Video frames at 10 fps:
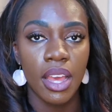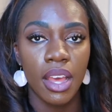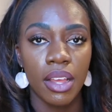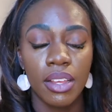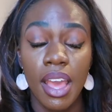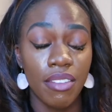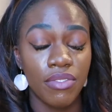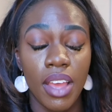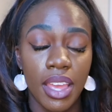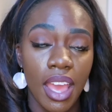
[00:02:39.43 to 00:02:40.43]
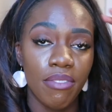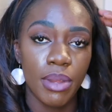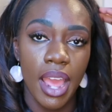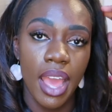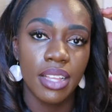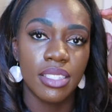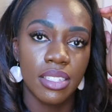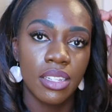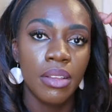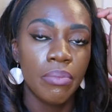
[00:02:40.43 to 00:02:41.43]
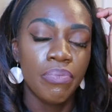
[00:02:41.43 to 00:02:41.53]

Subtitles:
I have been asked